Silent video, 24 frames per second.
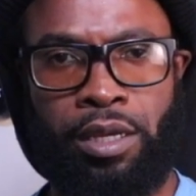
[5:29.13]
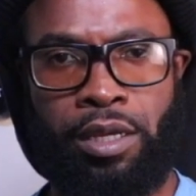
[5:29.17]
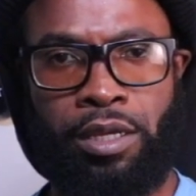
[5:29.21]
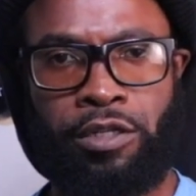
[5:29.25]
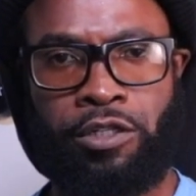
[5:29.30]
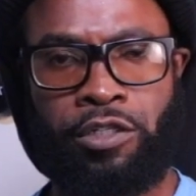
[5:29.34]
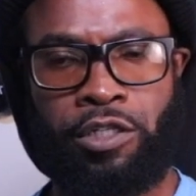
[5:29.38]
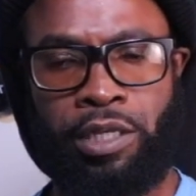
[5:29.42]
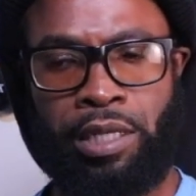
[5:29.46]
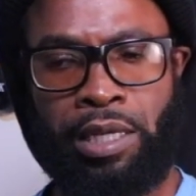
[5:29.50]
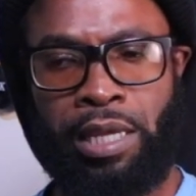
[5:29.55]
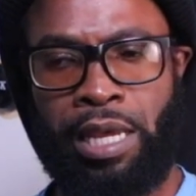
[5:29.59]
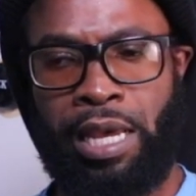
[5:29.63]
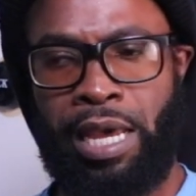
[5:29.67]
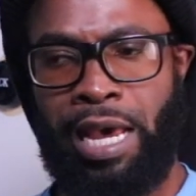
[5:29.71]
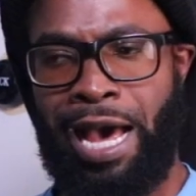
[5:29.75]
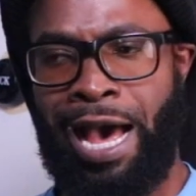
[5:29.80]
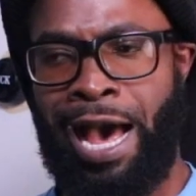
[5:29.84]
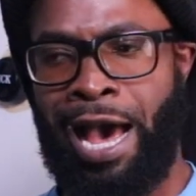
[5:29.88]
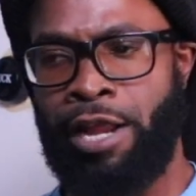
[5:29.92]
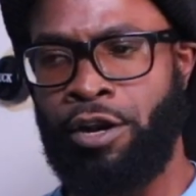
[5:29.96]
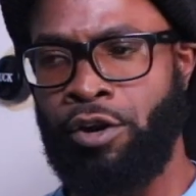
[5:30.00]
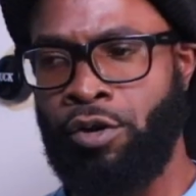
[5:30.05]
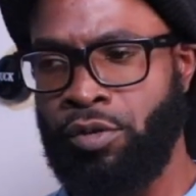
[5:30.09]
You see,
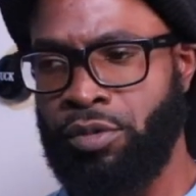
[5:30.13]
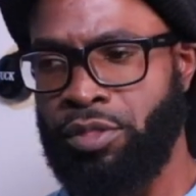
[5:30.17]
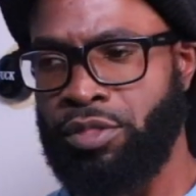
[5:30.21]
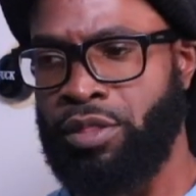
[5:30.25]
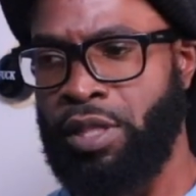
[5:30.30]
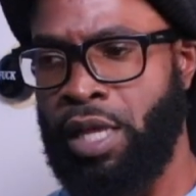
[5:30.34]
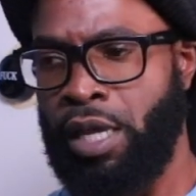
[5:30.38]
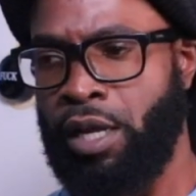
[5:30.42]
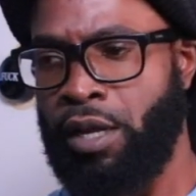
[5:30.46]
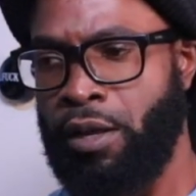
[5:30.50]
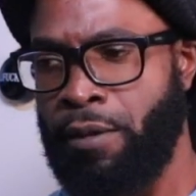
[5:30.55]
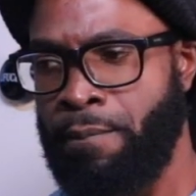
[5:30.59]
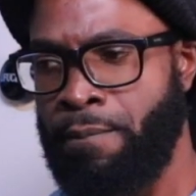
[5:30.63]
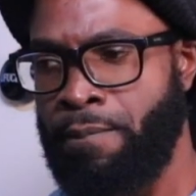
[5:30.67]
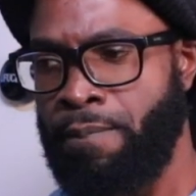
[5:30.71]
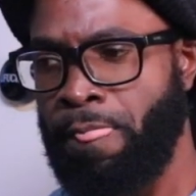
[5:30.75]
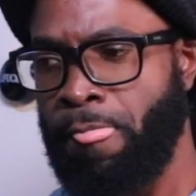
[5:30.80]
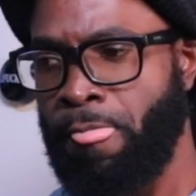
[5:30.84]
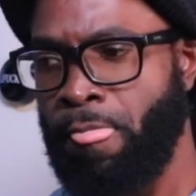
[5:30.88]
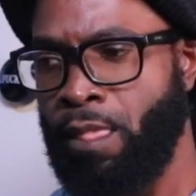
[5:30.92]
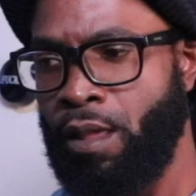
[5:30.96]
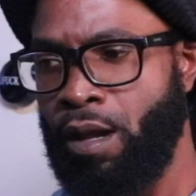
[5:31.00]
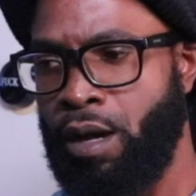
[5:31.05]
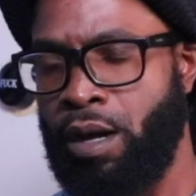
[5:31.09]
I don't think
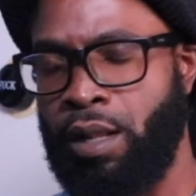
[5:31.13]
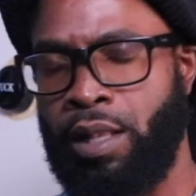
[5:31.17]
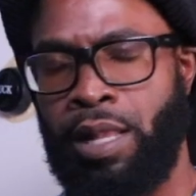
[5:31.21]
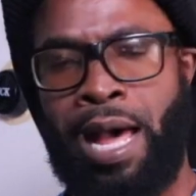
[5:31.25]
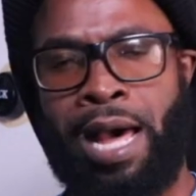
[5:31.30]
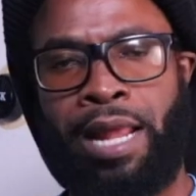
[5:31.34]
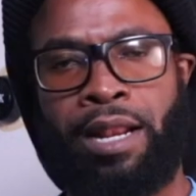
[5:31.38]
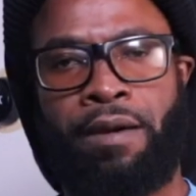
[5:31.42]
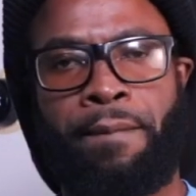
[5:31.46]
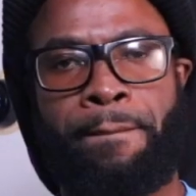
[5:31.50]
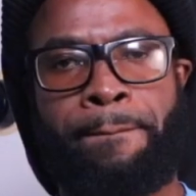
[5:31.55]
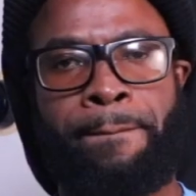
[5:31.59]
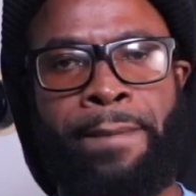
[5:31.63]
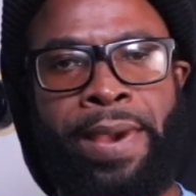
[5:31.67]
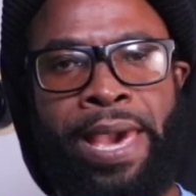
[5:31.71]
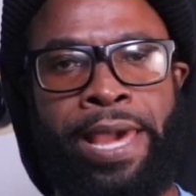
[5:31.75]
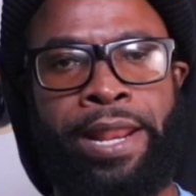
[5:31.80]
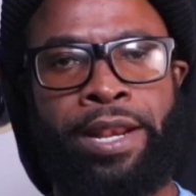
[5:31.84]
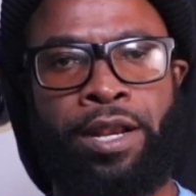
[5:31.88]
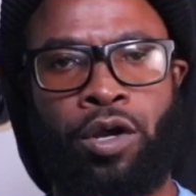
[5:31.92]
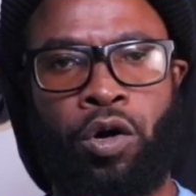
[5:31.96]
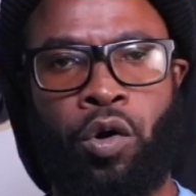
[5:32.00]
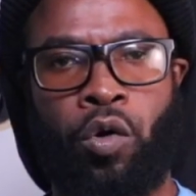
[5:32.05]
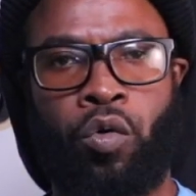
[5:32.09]
a lot of
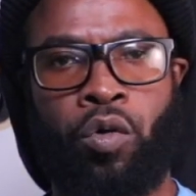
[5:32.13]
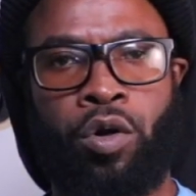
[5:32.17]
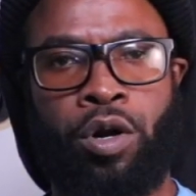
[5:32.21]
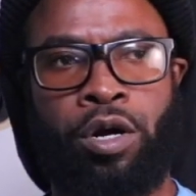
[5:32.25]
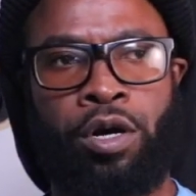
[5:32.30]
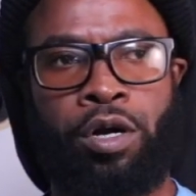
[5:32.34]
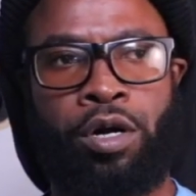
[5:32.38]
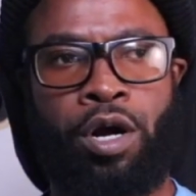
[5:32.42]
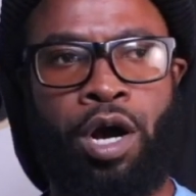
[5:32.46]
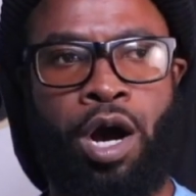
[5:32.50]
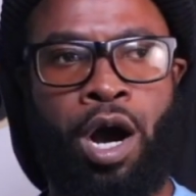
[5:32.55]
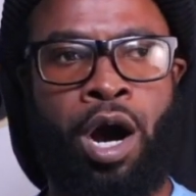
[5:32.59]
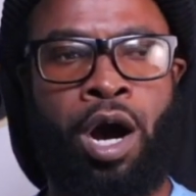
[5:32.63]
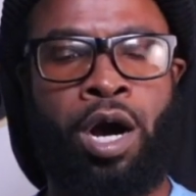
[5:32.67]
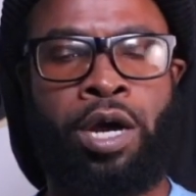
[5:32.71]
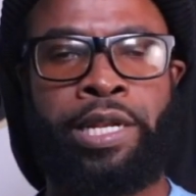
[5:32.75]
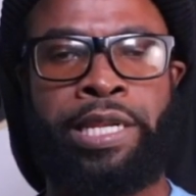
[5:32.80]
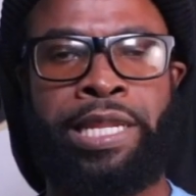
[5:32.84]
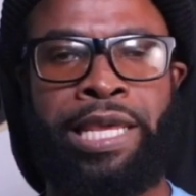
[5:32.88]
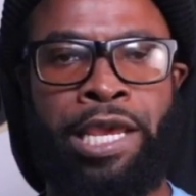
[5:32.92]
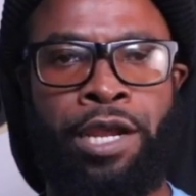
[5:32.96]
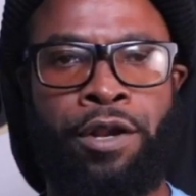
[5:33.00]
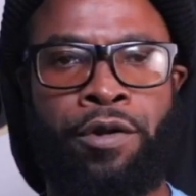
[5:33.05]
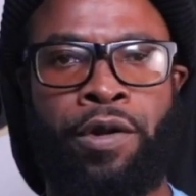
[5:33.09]
men or on
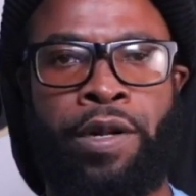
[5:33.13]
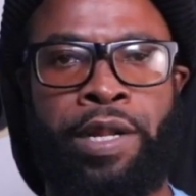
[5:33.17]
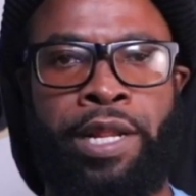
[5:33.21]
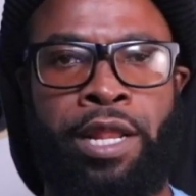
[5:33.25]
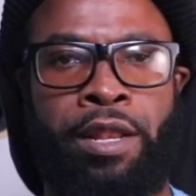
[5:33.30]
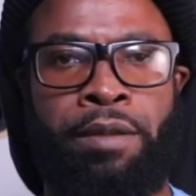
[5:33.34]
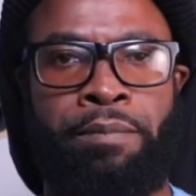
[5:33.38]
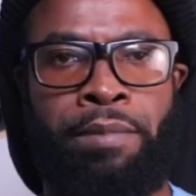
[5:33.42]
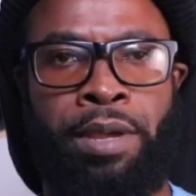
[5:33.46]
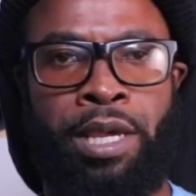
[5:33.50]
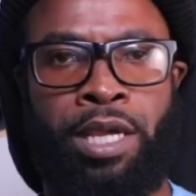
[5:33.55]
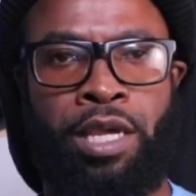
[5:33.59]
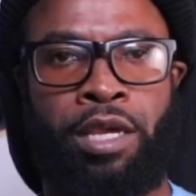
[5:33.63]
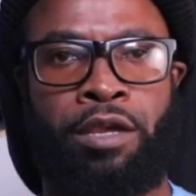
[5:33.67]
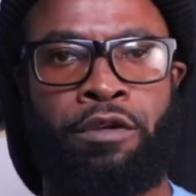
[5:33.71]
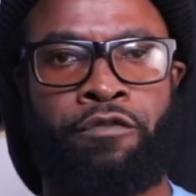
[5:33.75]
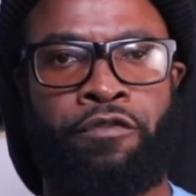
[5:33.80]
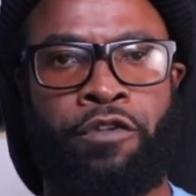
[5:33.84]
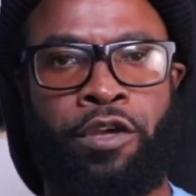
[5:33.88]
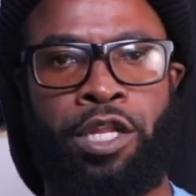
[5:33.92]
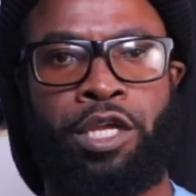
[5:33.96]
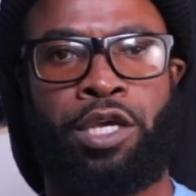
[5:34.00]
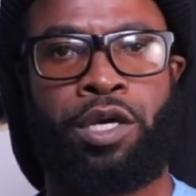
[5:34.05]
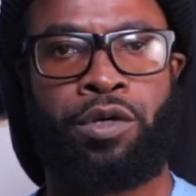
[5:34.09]
the internet making
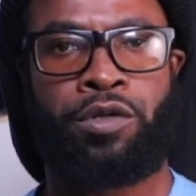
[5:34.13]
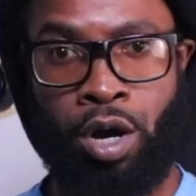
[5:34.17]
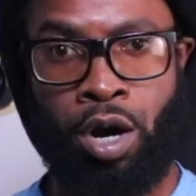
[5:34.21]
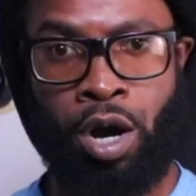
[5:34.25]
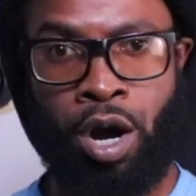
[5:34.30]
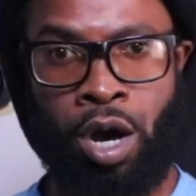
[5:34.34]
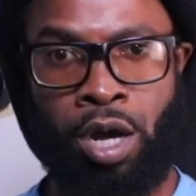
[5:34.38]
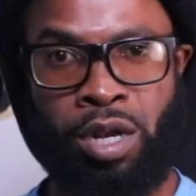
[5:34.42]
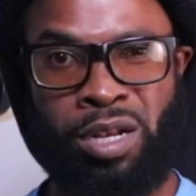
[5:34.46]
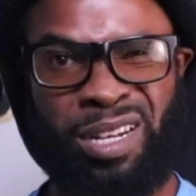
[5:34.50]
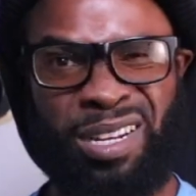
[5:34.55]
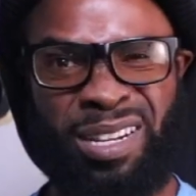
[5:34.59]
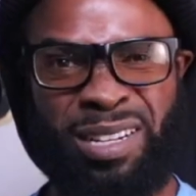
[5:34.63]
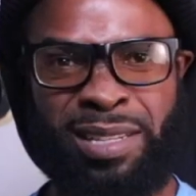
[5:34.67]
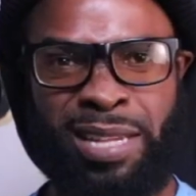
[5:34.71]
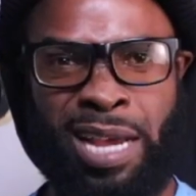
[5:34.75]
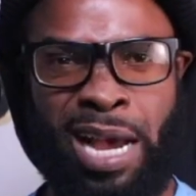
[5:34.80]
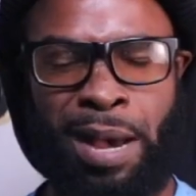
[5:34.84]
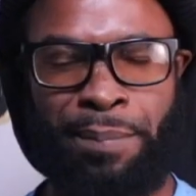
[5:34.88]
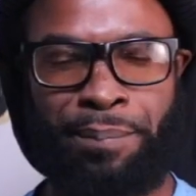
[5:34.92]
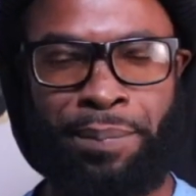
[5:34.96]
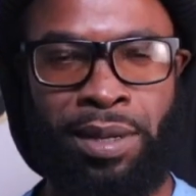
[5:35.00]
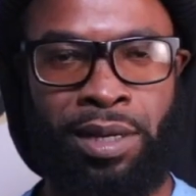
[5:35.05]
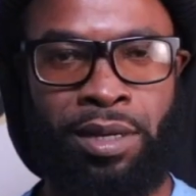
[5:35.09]
videos on the
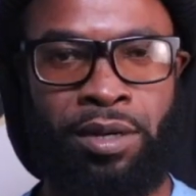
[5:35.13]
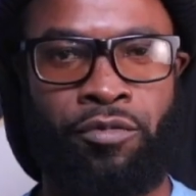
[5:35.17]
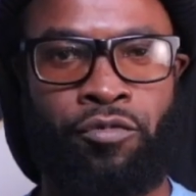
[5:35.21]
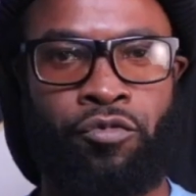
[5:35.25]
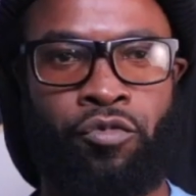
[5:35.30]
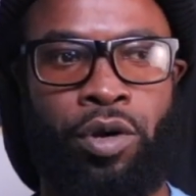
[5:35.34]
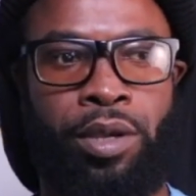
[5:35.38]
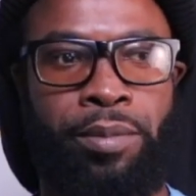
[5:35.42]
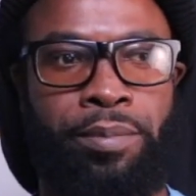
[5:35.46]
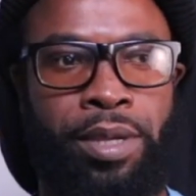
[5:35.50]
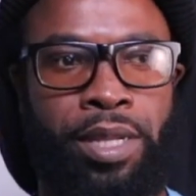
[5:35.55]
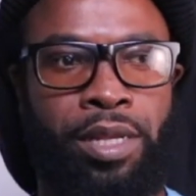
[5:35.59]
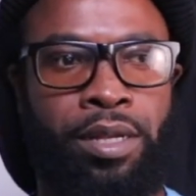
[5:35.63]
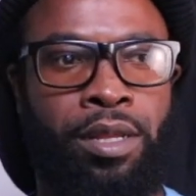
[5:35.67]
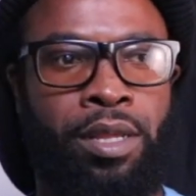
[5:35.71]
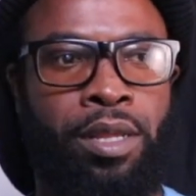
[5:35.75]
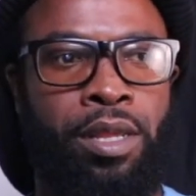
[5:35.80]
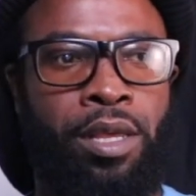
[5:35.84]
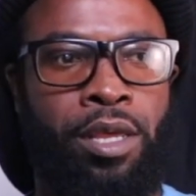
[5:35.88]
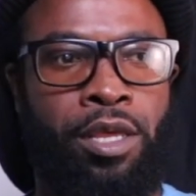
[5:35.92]
topic of women